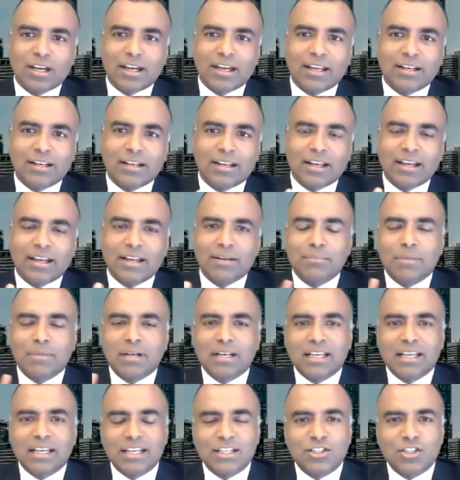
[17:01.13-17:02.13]
and
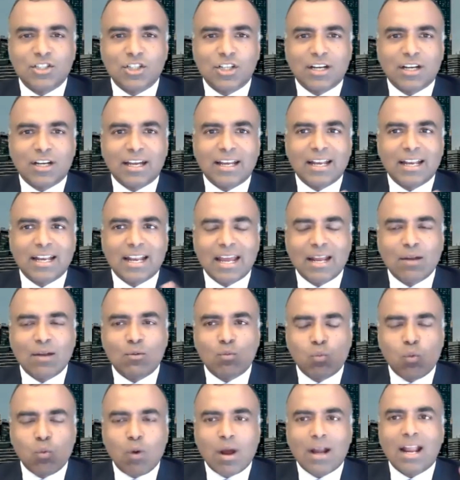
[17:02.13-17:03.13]
Malaysia, and
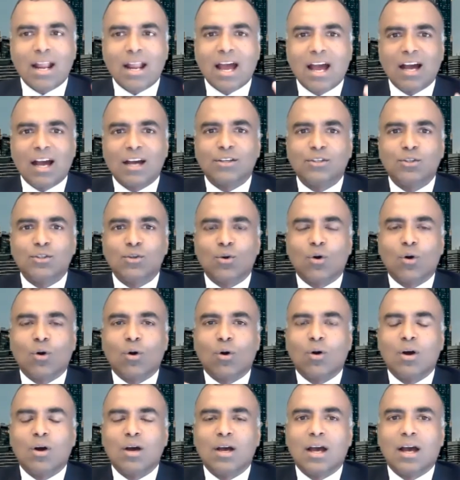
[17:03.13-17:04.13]
what are
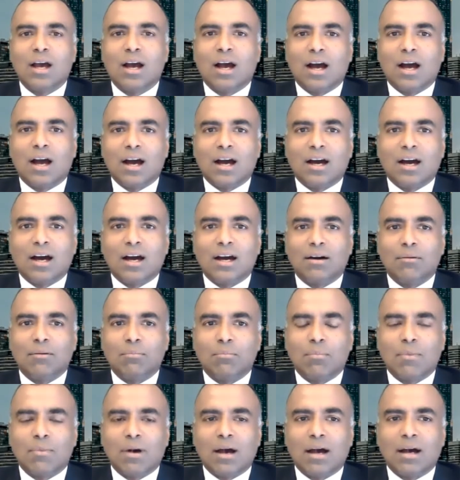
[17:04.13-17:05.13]
your
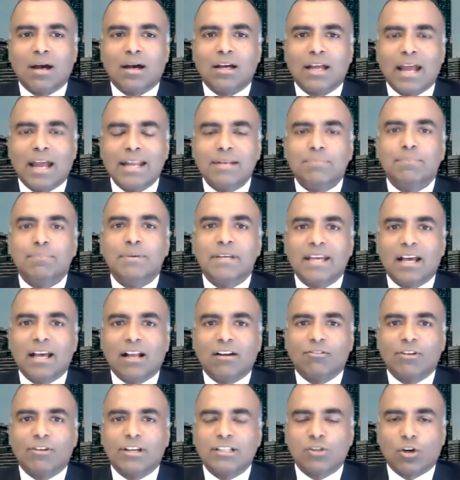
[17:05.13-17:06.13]

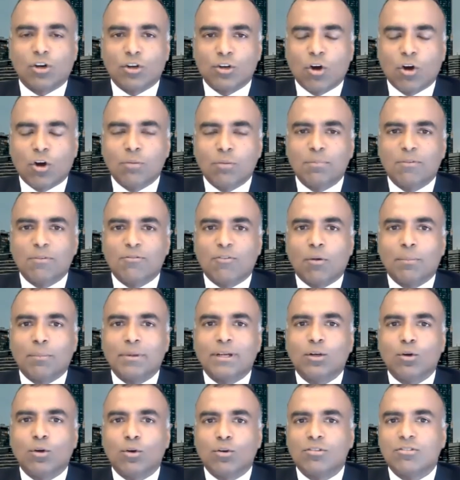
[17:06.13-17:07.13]
NPL rates or
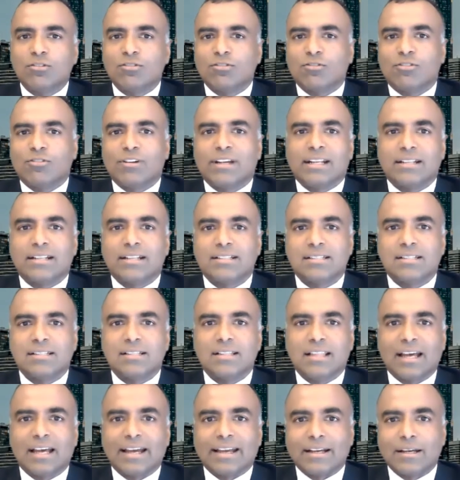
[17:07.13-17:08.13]
non-performing loans rates
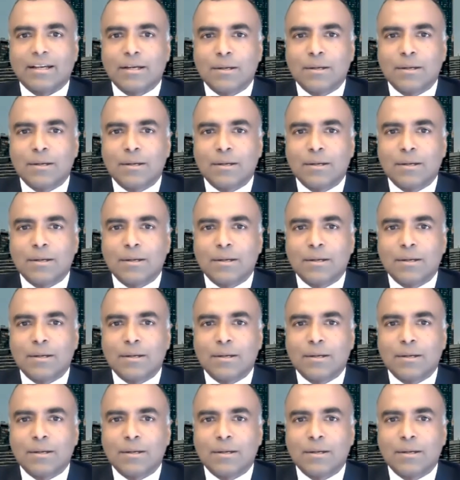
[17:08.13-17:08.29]
like?